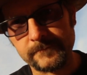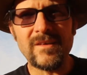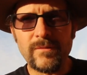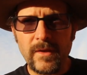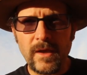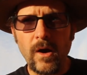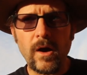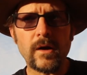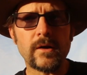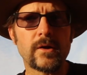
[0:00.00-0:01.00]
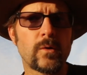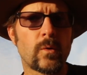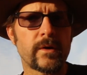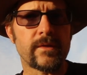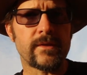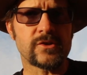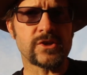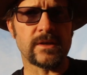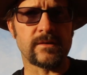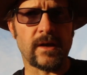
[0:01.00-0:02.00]
If they are an
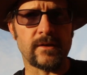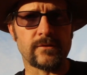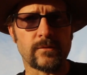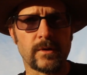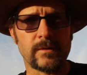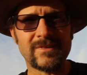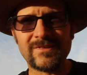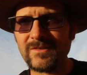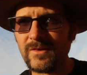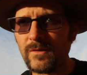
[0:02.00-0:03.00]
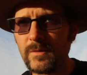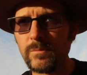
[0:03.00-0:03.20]
ornithischian dinosaur, it still